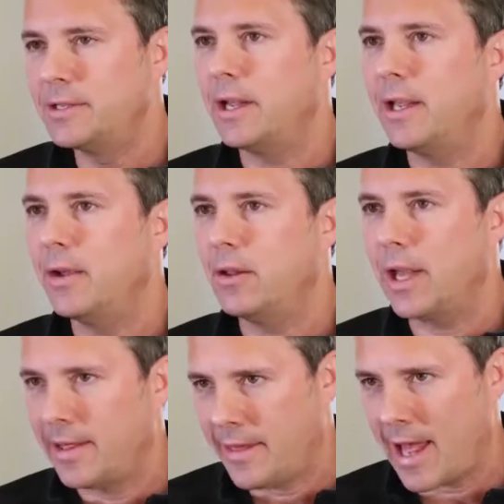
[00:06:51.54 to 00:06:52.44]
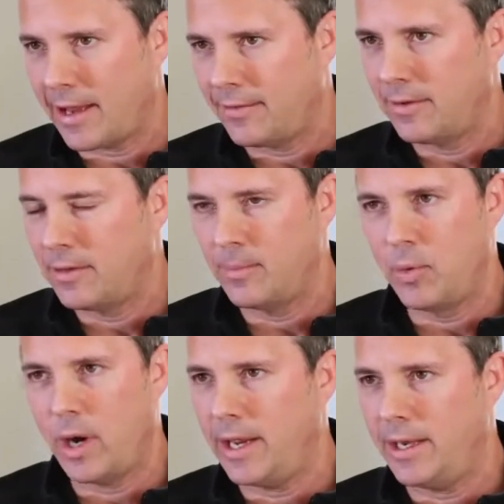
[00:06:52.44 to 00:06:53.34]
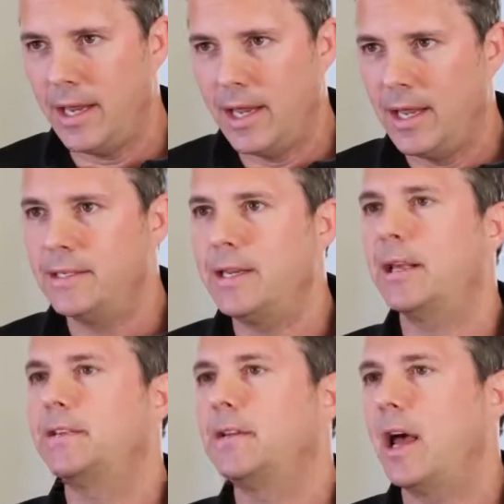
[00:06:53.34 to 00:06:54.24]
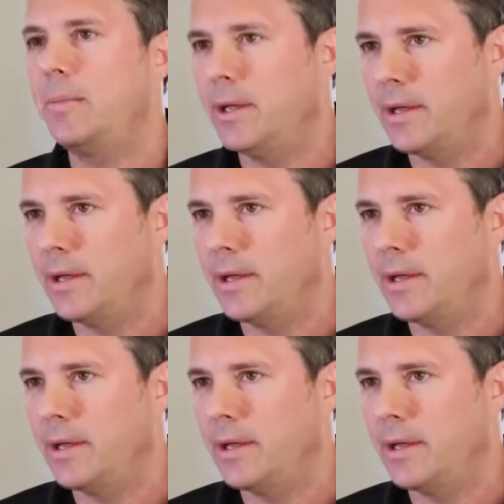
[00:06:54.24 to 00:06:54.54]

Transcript: going to heal like that. The brain takes time to